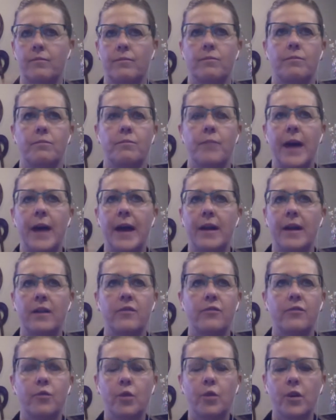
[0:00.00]
back
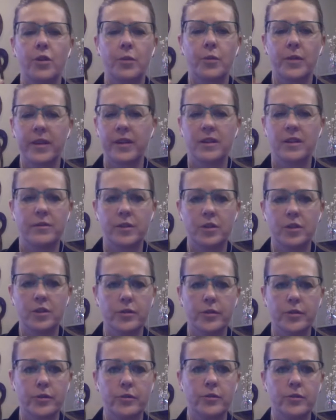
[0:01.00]
and forth with individual
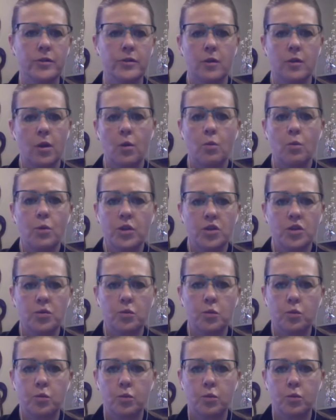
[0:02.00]
students, which
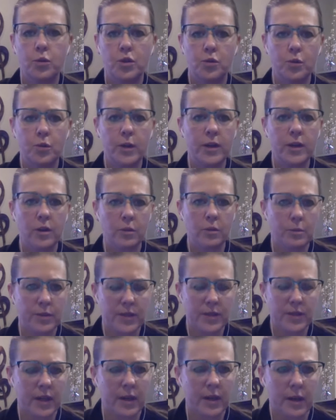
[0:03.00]
we don't
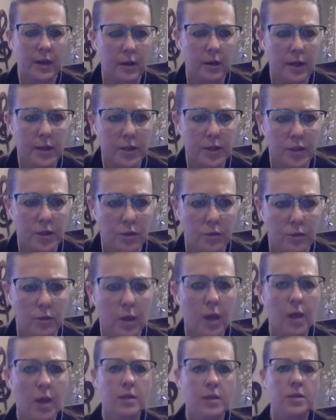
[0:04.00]
particularly do.
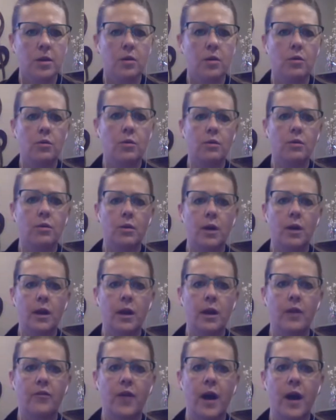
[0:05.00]
So
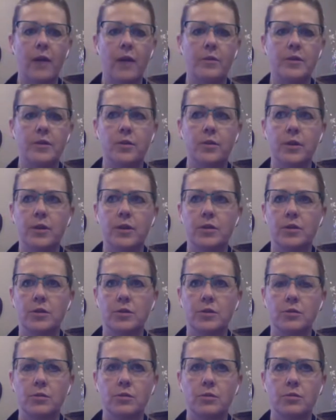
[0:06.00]
if I was going
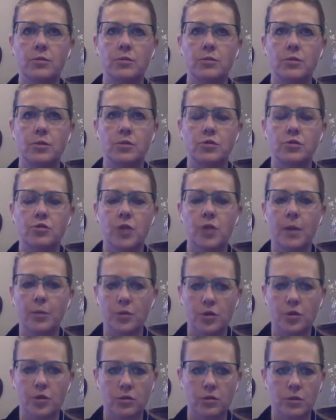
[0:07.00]
to
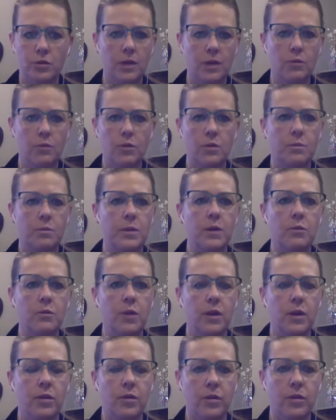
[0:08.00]
troubleshoot, it would be
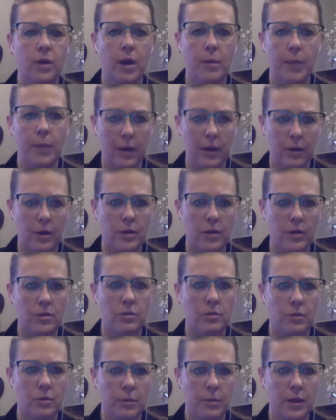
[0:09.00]
with a parent
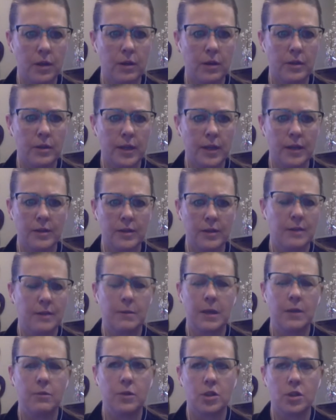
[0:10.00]
who would be contacting
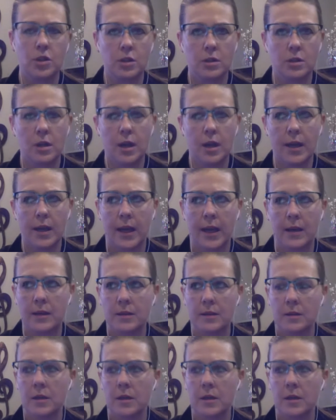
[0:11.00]
me, which is, again, is